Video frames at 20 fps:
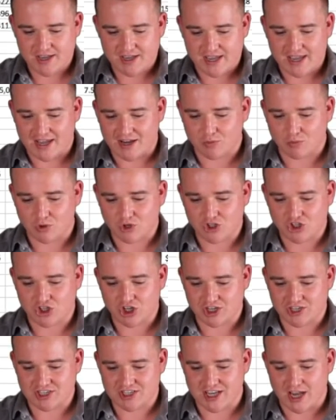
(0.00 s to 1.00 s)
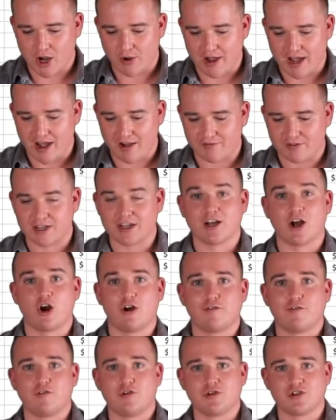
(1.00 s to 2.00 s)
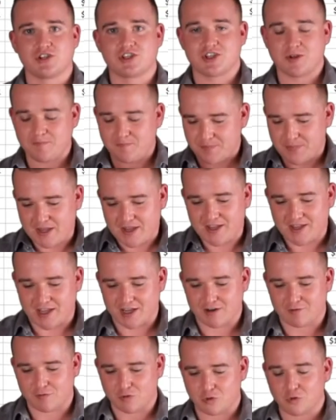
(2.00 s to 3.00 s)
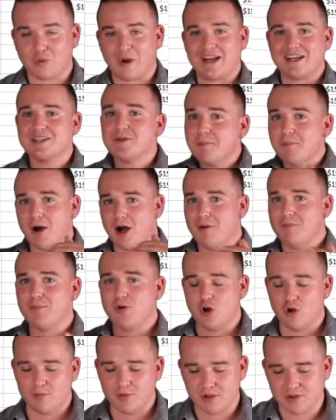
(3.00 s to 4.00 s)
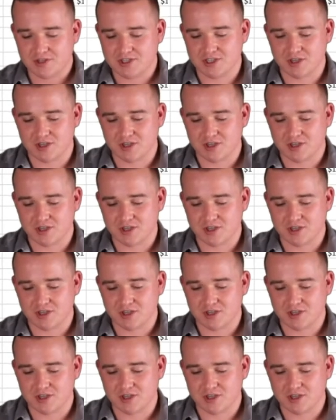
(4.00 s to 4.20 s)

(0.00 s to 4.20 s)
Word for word: and we're just now having our first kind of rent bump almost.